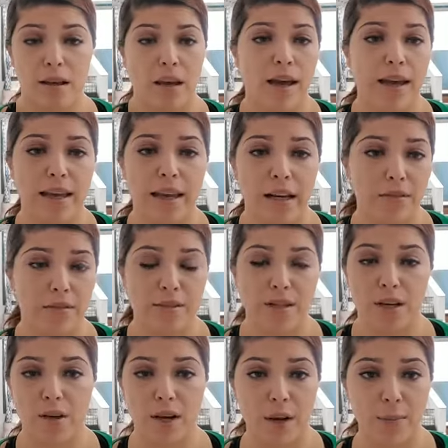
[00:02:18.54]
I can't even
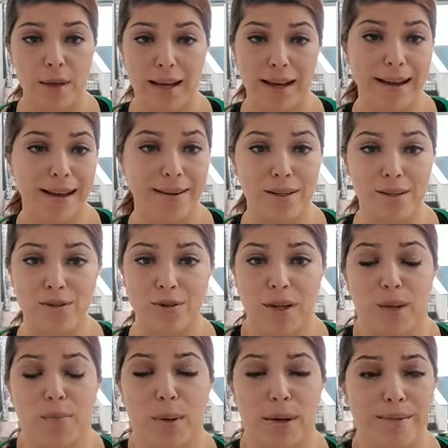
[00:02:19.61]
tell you how many I had
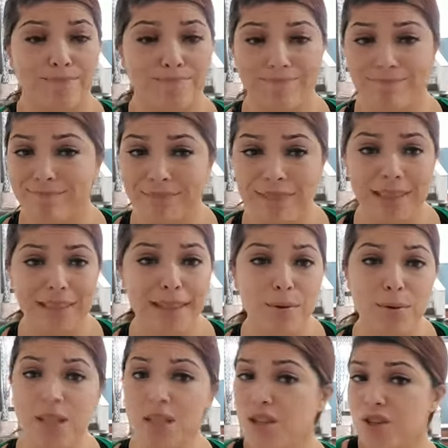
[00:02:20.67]
yesterday, but they
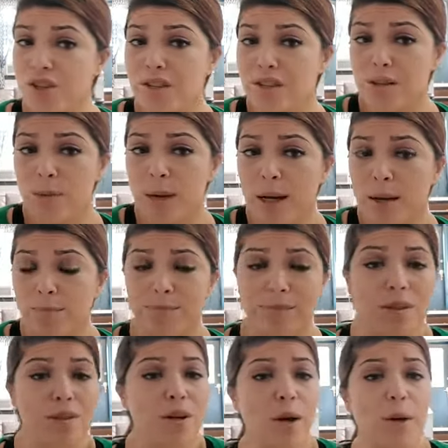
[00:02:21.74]
were delicious as well.
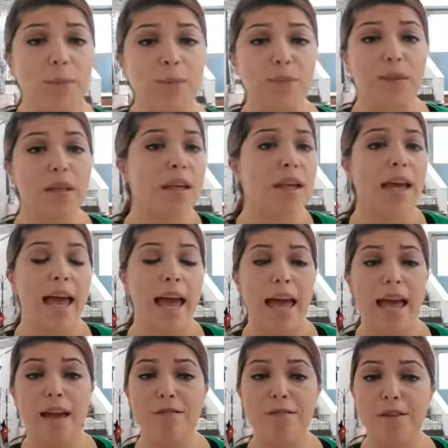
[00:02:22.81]
So,
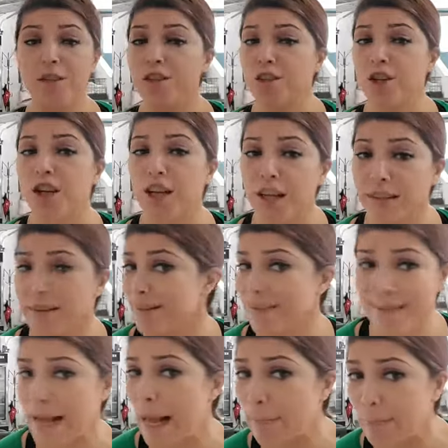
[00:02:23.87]
and for dessert,
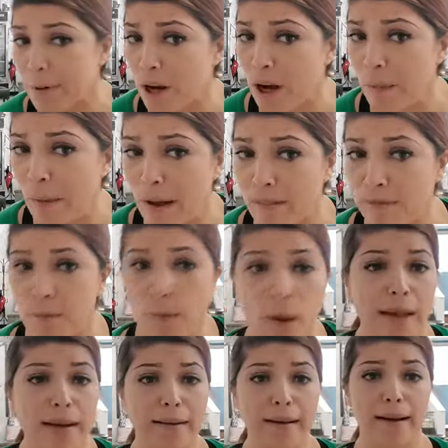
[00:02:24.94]
let's top it all off.
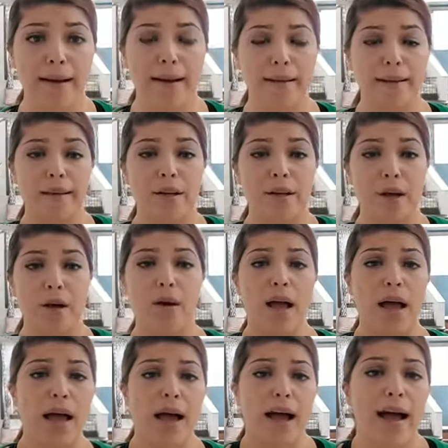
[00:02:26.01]
Why not? You know,
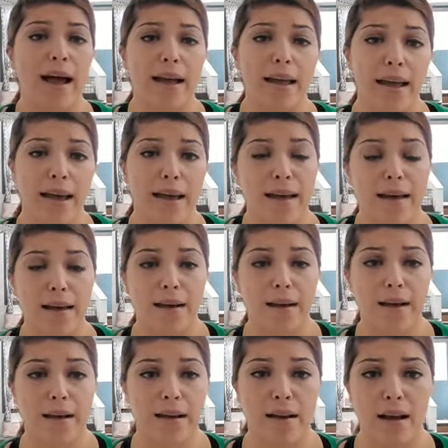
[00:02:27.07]
I had
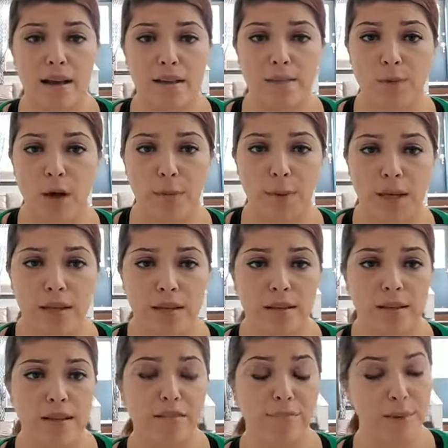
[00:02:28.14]
uh, a small
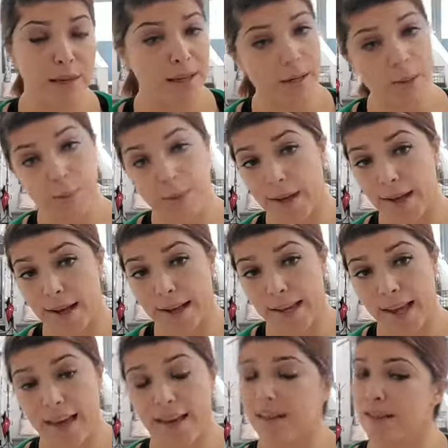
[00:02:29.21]
piece of pecan pie
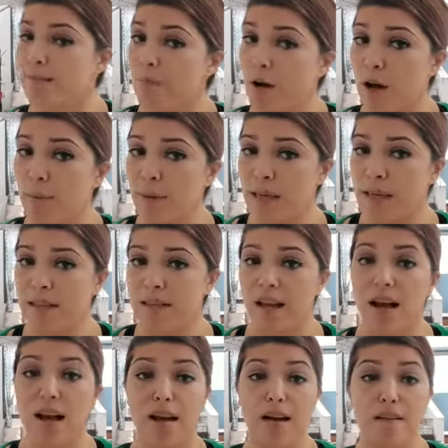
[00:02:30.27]
and a small piece
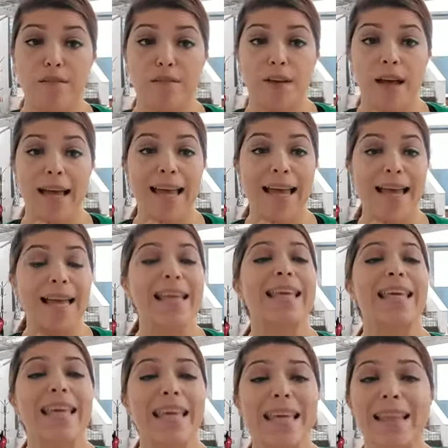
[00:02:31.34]
of
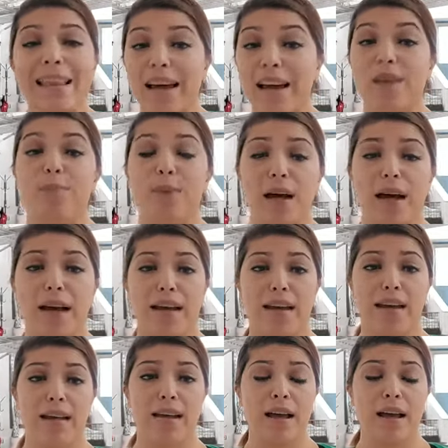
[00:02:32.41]
key lime pie.